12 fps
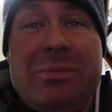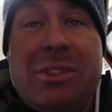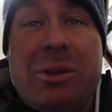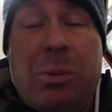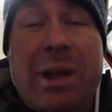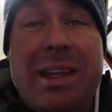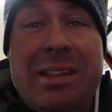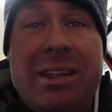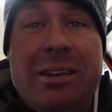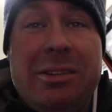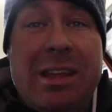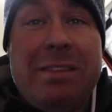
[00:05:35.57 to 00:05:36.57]
the way
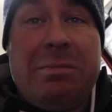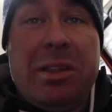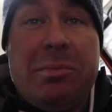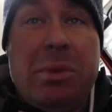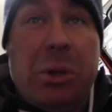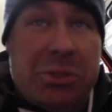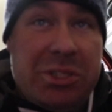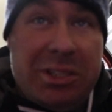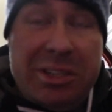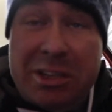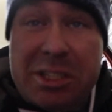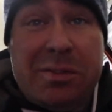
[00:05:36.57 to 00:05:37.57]
that gave me the most
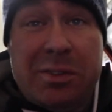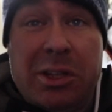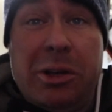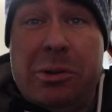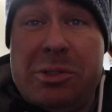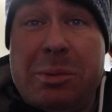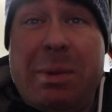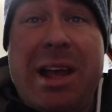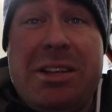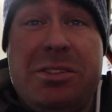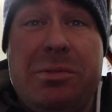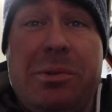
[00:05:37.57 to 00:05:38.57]
clearance for the hose to
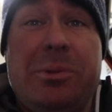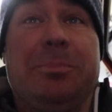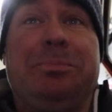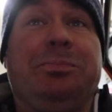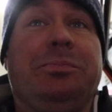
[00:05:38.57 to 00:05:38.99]
pass through.